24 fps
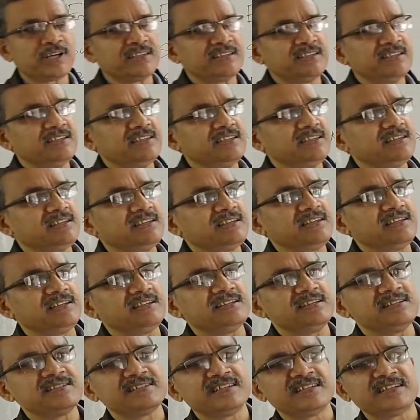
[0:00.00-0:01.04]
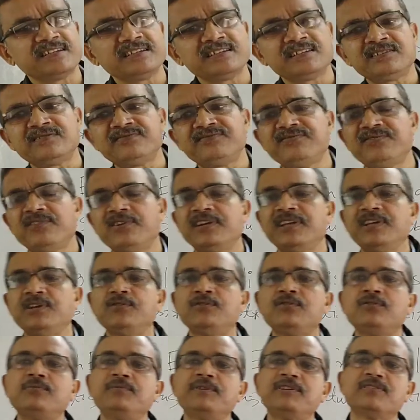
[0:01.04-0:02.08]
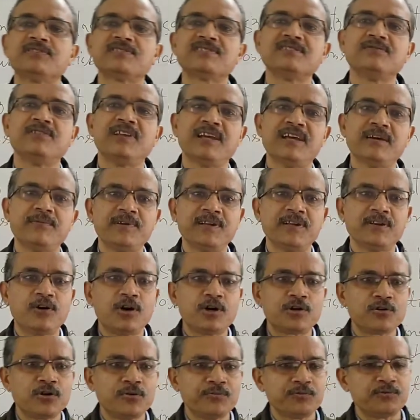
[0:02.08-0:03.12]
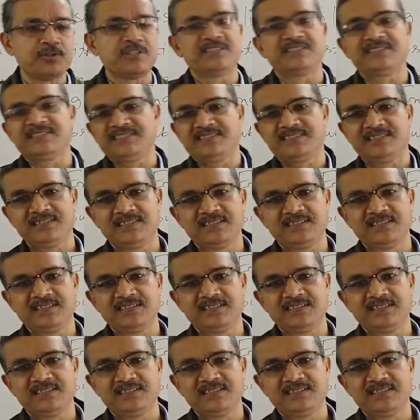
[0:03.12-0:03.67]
I think it is enough for you, because you will have a lot of words.